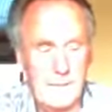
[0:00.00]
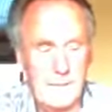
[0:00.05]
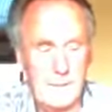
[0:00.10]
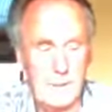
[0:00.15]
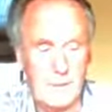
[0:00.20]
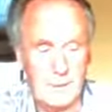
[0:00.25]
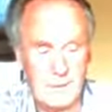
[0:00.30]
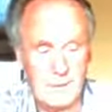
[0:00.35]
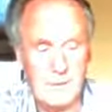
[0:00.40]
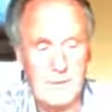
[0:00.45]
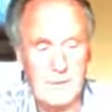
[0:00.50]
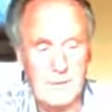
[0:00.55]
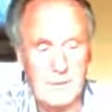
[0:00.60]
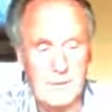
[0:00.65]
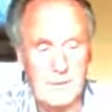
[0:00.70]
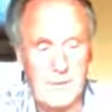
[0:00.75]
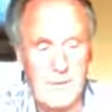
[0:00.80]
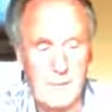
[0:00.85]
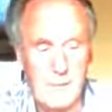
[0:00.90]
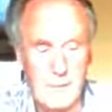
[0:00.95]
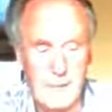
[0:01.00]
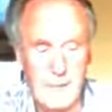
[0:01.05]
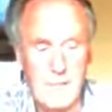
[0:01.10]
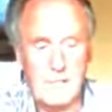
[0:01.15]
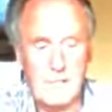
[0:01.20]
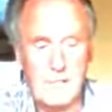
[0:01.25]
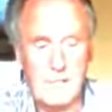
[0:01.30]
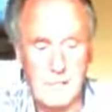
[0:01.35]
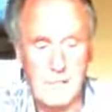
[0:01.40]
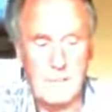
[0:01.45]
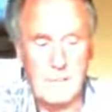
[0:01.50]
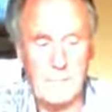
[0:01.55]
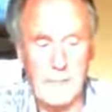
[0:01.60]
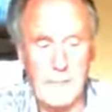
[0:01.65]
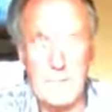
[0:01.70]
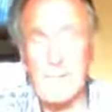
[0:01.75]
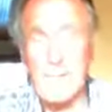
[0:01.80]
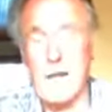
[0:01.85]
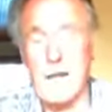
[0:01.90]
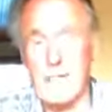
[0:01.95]
But I managed to win it by
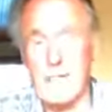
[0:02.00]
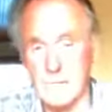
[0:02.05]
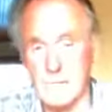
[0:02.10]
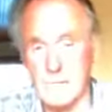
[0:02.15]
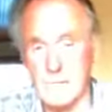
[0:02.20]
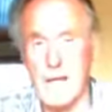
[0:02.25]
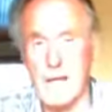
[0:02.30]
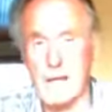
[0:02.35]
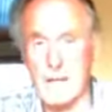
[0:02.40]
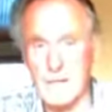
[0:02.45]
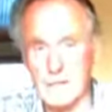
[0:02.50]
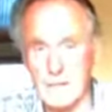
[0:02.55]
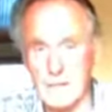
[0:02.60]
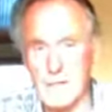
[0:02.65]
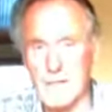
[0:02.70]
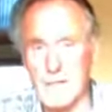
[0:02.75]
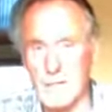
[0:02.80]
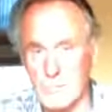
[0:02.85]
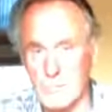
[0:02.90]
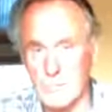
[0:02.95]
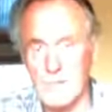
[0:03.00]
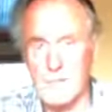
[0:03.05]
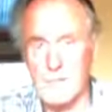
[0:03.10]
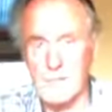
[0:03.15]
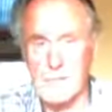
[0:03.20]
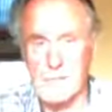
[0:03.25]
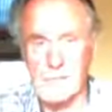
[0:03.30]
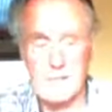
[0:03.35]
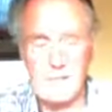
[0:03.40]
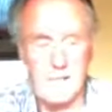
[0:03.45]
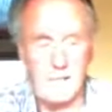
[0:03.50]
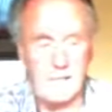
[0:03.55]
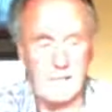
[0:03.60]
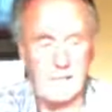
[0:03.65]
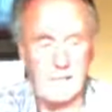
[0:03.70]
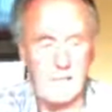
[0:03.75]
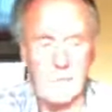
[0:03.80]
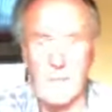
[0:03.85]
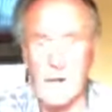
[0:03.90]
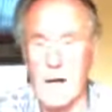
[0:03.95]
7 seconds. I think it was 7 seconds
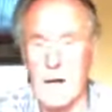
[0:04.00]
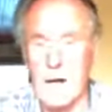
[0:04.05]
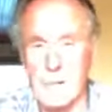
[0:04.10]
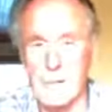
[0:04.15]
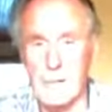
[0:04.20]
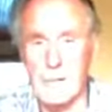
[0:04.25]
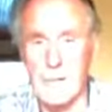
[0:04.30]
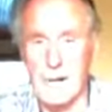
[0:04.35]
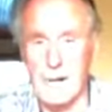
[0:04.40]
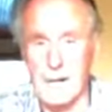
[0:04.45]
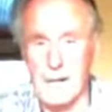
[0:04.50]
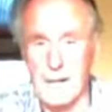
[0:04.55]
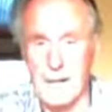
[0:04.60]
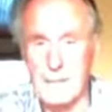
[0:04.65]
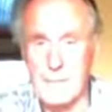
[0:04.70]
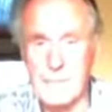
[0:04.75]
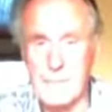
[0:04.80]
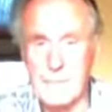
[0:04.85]
from Derek McGarty.